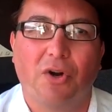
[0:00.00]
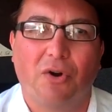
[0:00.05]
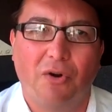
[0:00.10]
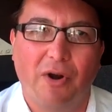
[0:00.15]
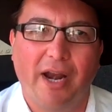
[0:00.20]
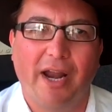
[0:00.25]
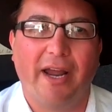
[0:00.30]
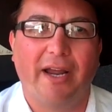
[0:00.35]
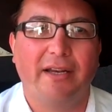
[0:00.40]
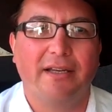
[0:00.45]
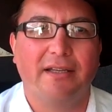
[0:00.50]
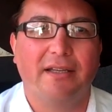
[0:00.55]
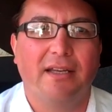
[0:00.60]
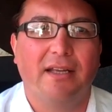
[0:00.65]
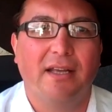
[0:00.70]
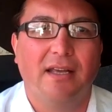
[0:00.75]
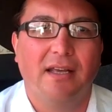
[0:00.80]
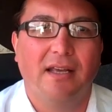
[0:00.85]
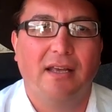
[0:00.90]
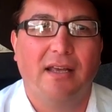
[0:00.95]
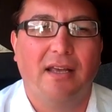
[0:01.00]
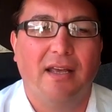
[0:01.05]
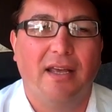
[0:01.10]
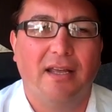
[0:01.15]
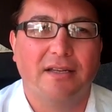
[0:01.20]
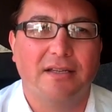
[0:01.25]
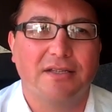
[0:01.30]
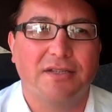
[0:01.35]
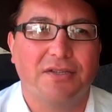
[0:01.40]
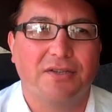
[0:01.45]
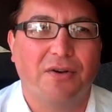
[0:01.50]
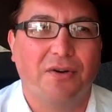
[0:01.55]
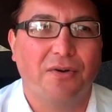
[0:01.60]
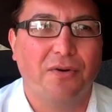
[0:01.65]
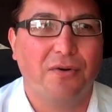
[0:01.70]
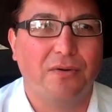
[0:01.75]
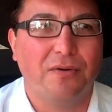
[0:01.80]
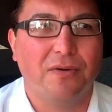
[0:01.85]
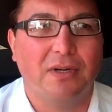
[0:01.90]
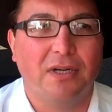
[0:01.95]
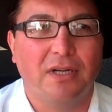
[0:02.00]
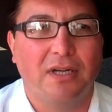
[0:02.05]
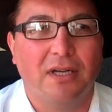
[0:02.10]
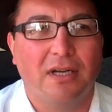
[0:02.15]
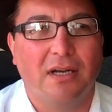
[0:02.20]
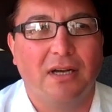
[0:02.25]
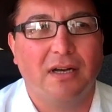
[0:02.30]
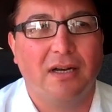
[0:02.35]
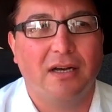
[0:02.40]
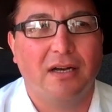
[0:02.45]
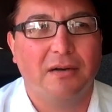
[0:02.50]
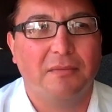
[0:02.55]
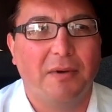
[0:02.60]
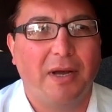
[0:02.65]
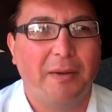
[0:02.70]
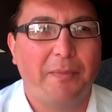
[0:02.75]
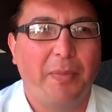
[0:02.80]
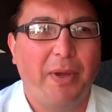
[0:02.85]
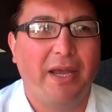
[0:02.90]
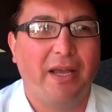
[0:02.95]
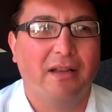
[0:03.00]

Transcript: correct. And so I